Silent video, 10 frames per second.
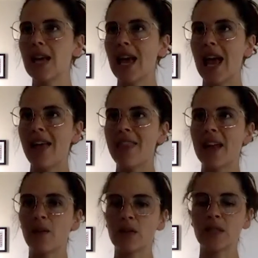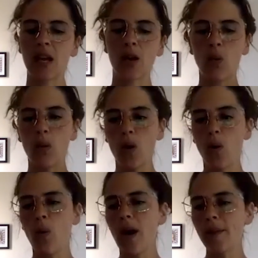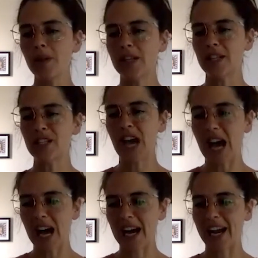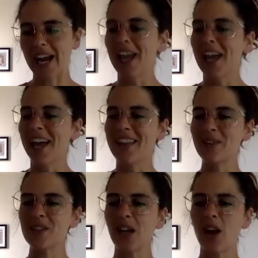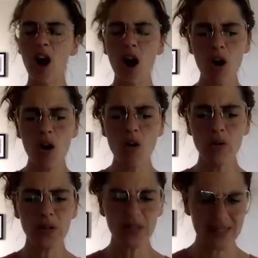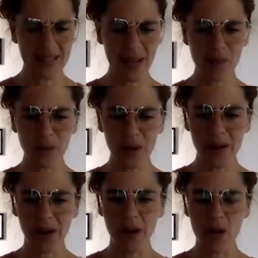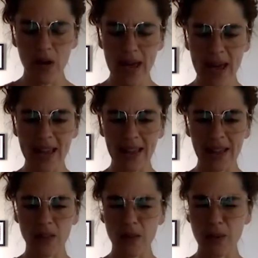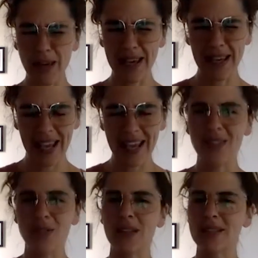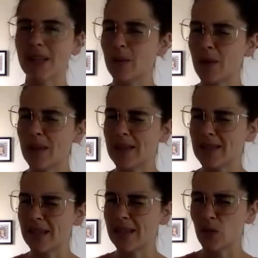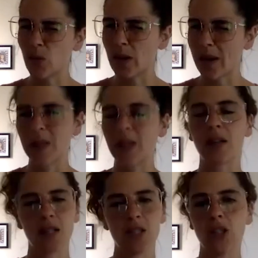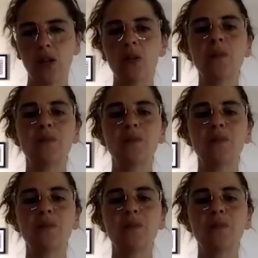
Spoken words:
And then it was like, well, I'm going to die. And then it was like, oh, this is temporary. Okay. Like, so maybe I can do this. Like, maybe this is what I'm here to do.